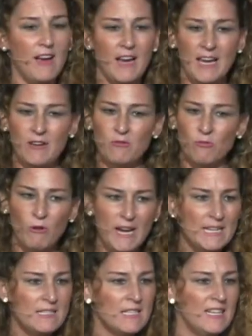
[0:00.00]
I
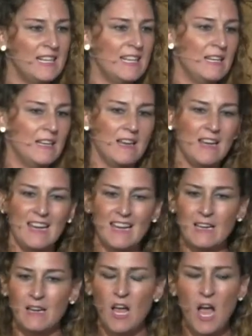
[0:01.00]
ranted and yeah.
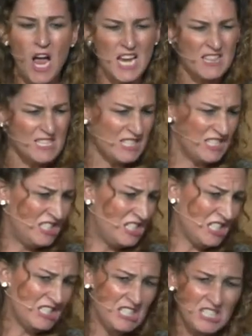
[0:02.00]
and I this is
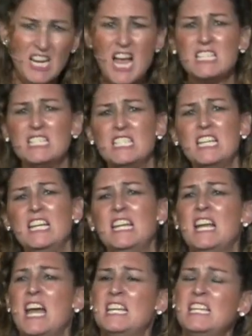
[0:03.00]
disgusting
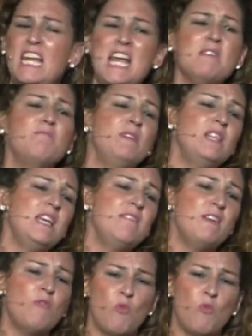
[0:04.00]
and I can't believe it.